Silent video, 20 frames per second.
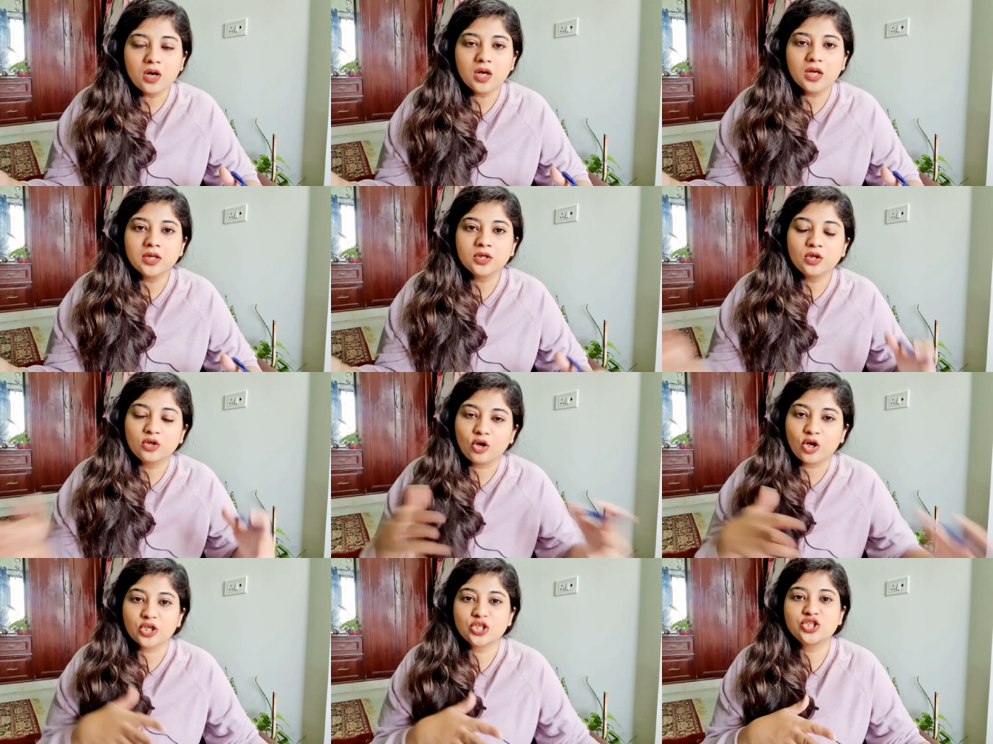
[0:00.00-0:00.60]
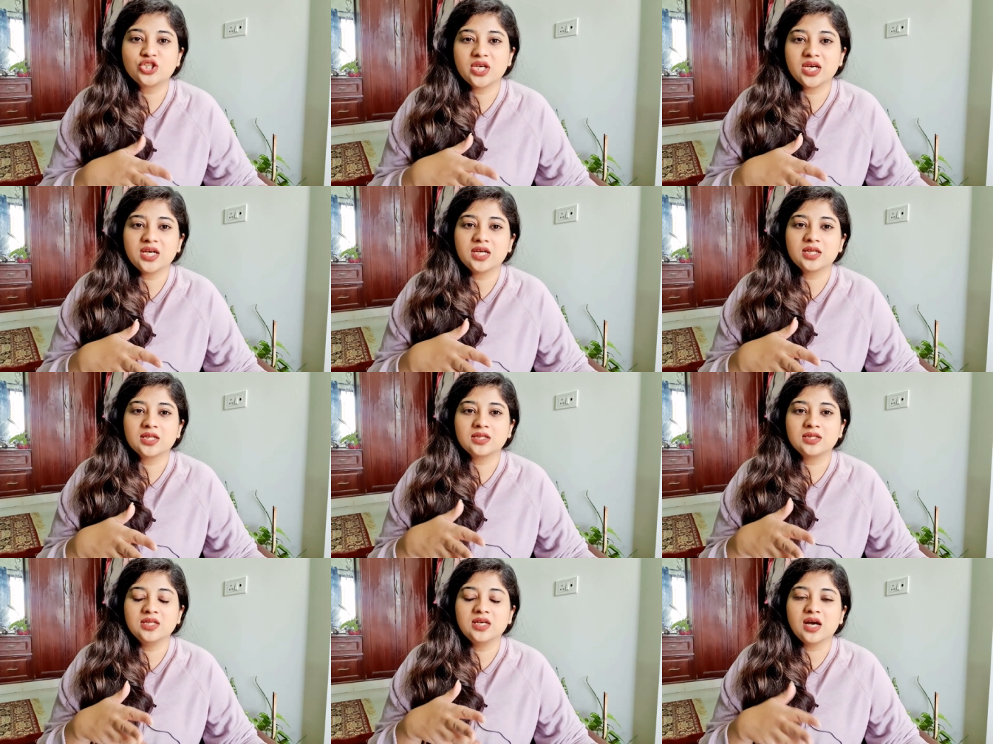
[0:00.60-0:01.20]
and cross check
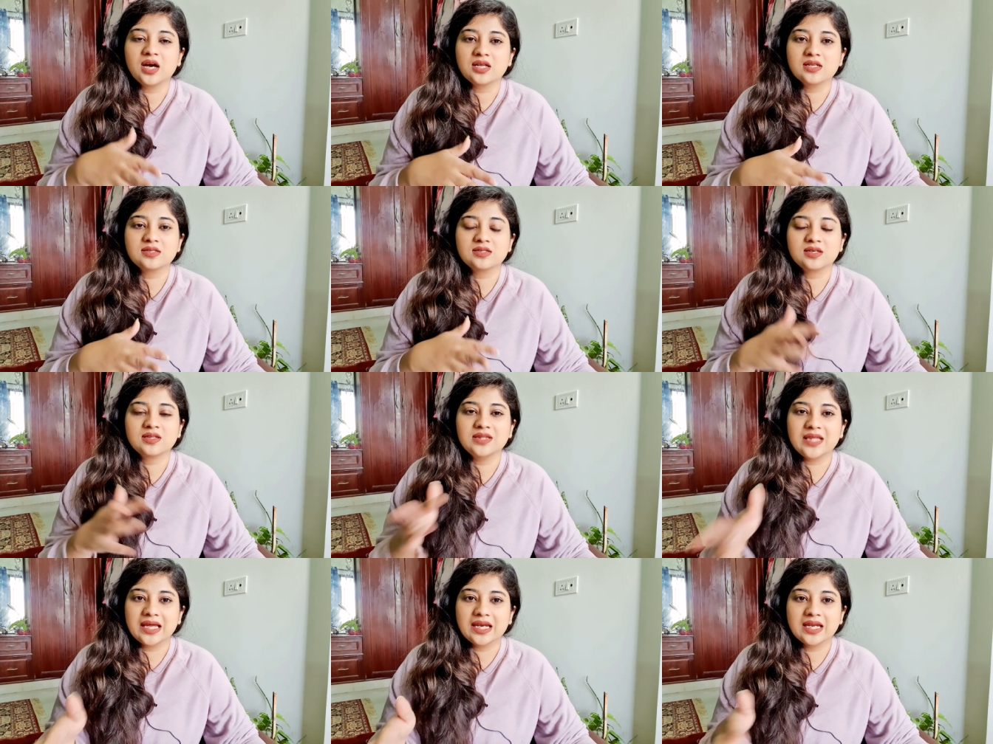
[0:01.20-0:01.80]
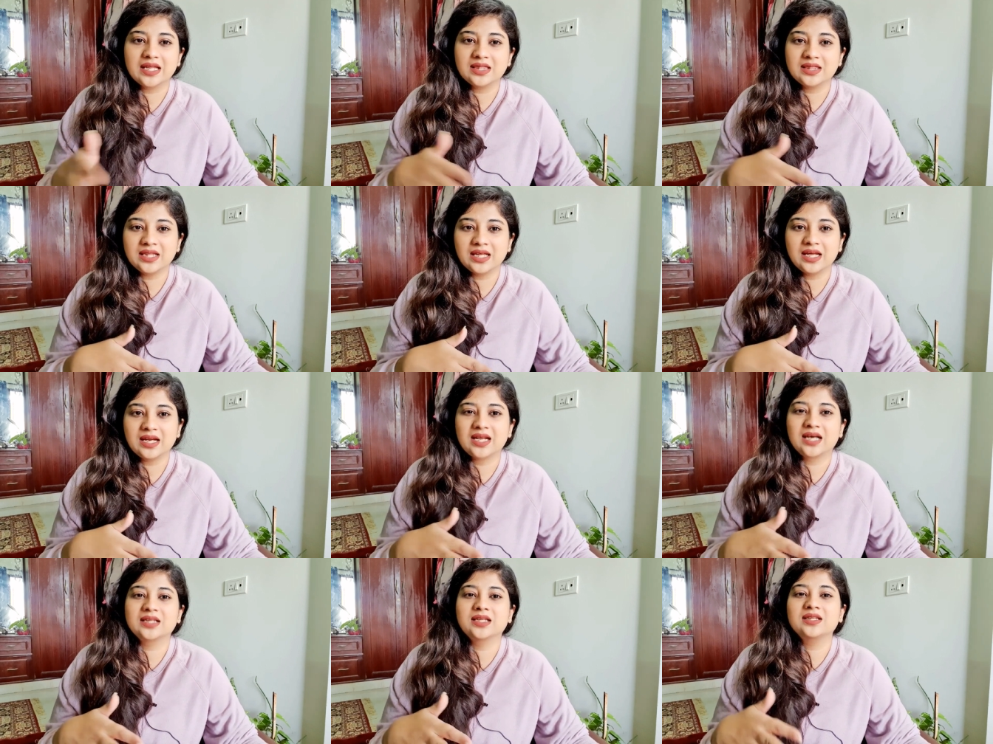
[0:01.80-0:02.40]
the answer then and there
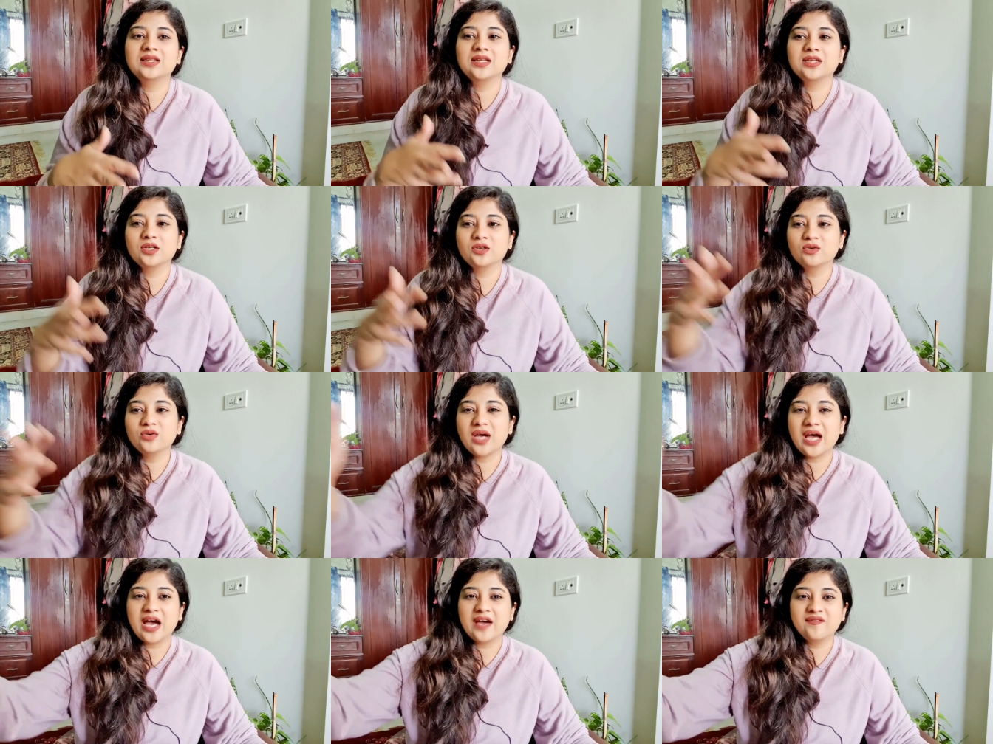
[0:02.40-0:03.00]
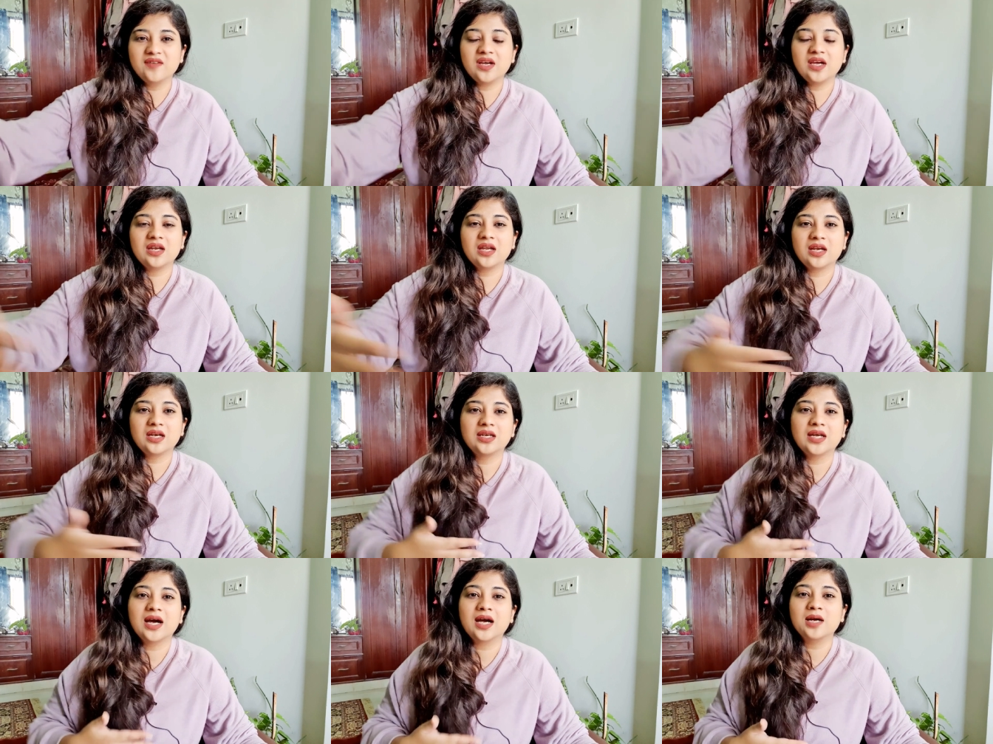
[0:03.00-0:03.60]
rather than you know having an
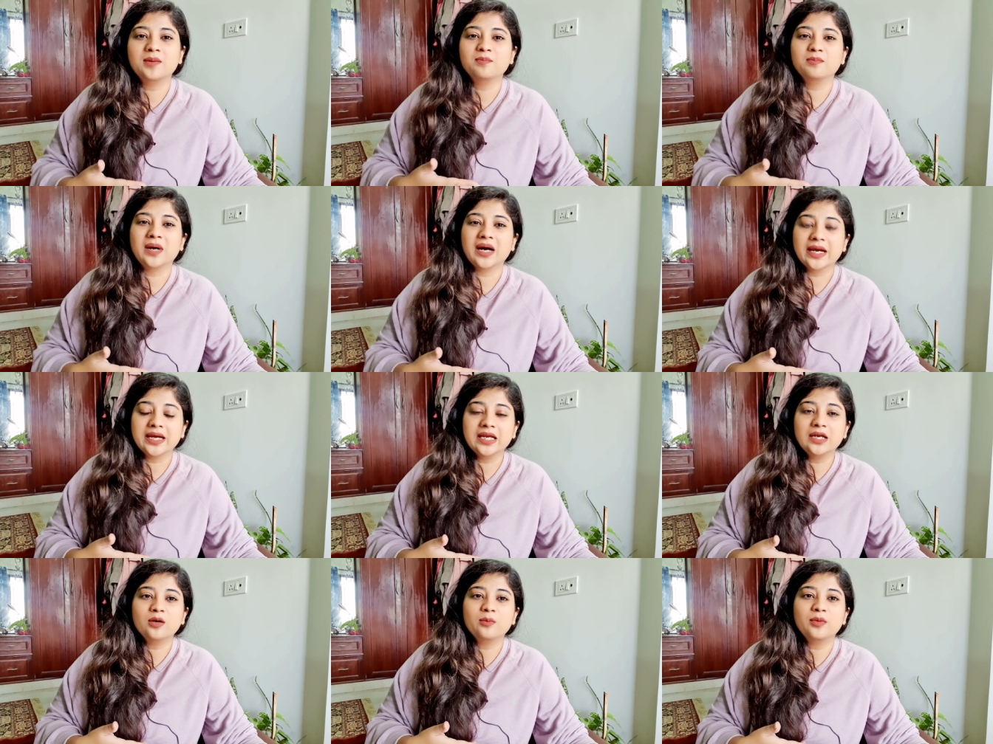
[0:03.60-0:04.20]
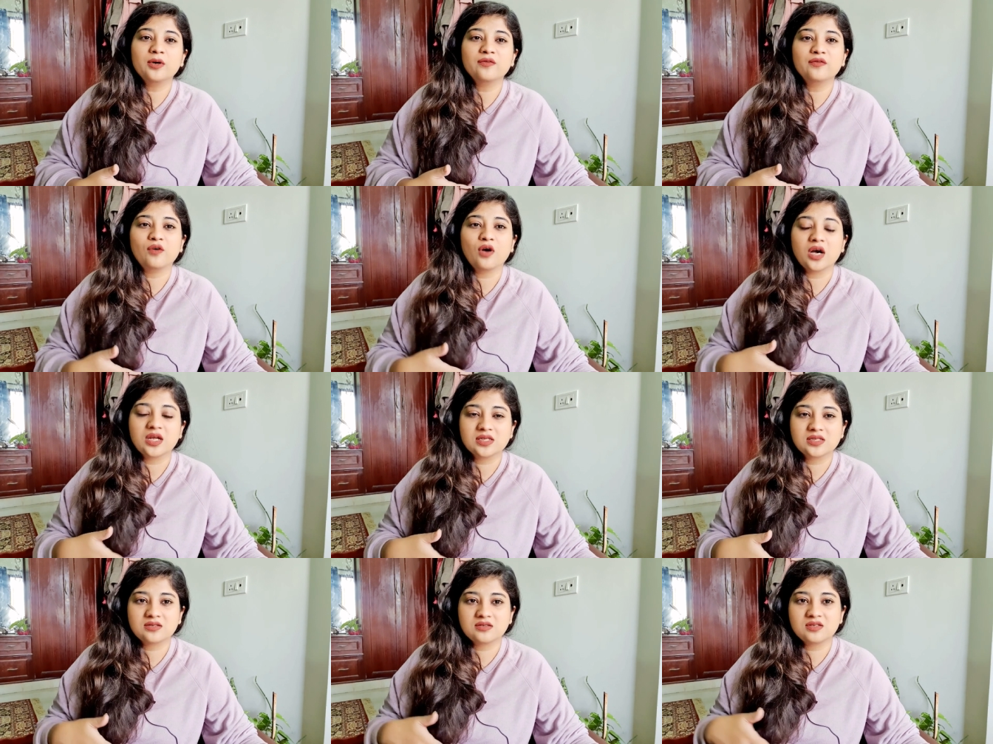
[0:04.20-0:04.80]
entire pile up of
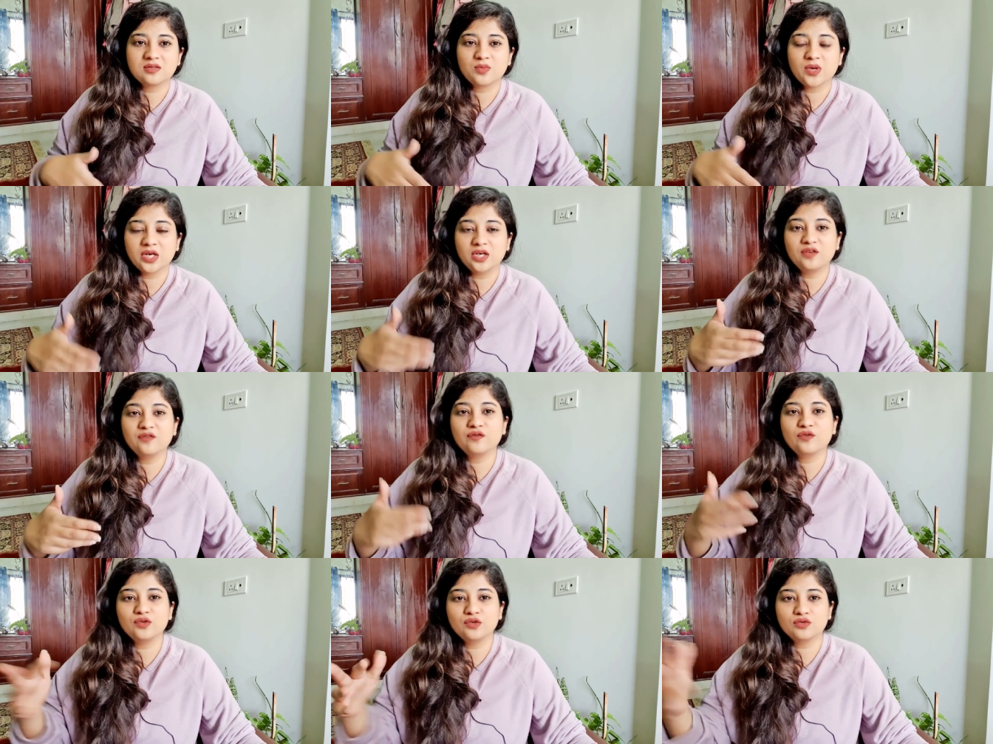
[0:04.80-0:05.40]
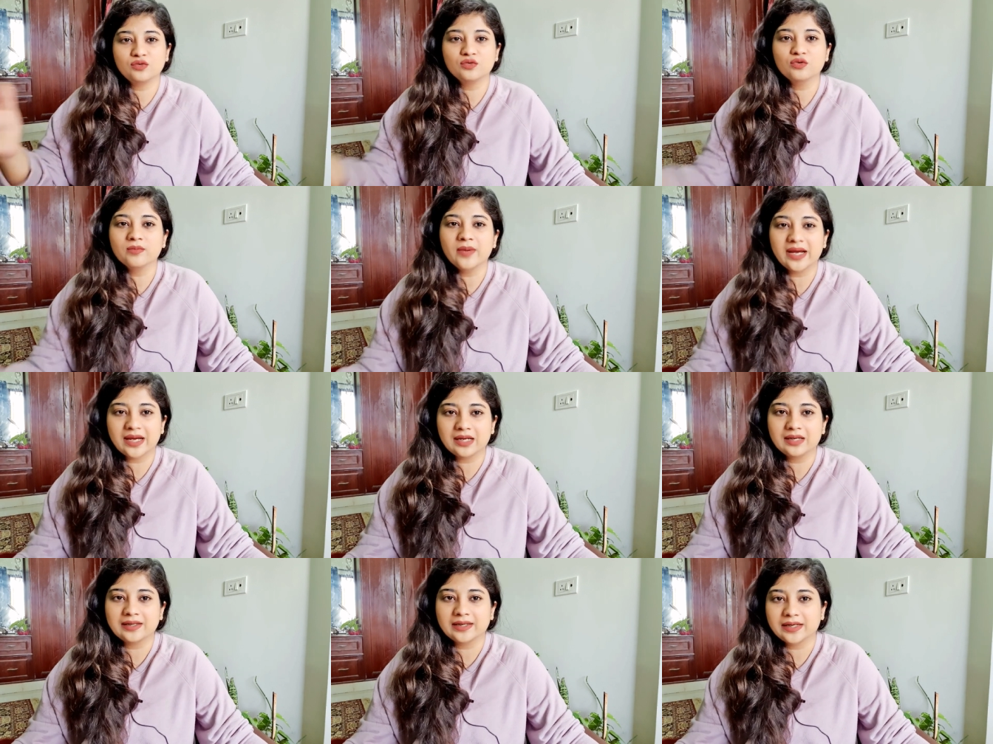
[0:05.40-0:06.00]
answers waiting for you to go
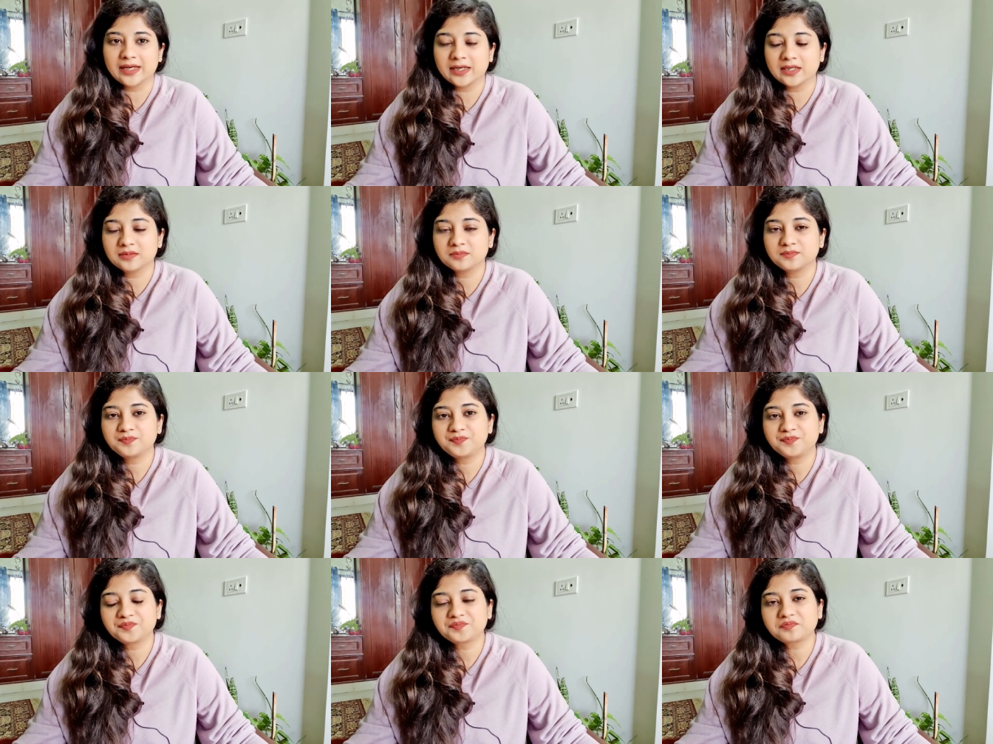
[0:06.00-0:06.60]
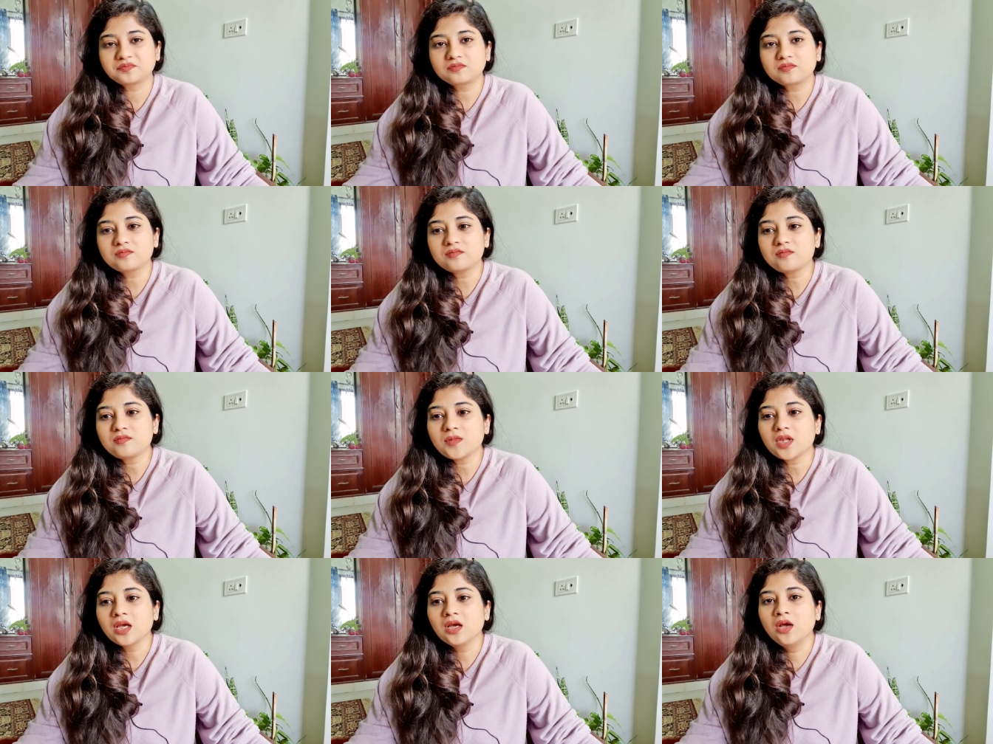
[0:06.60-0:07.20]
back and
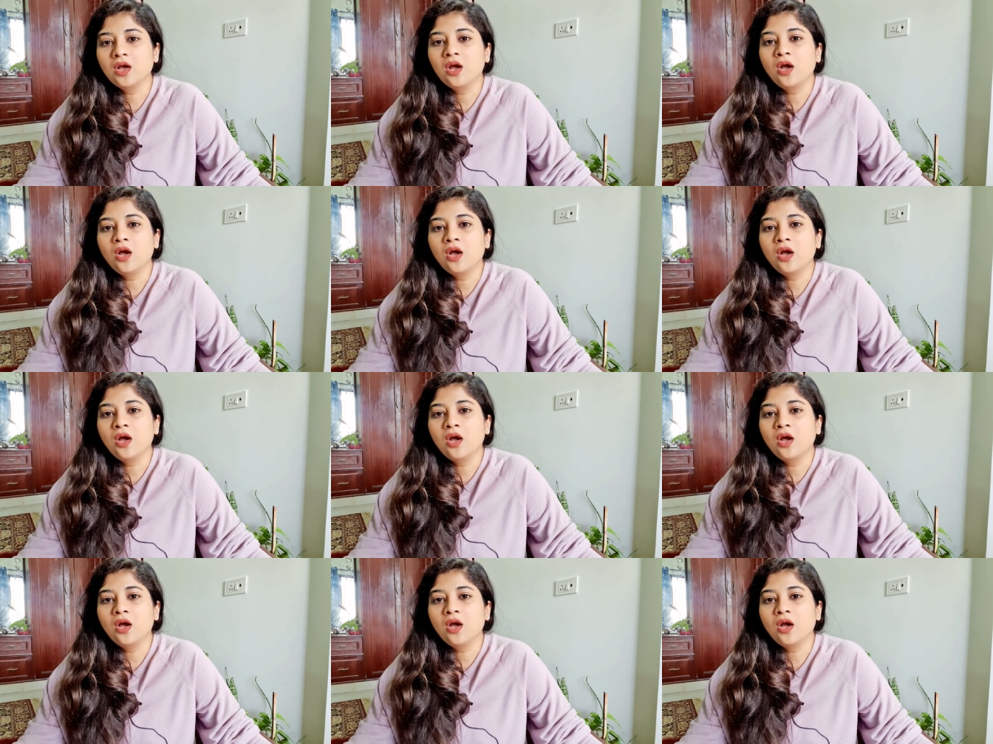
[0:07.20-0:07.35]
correct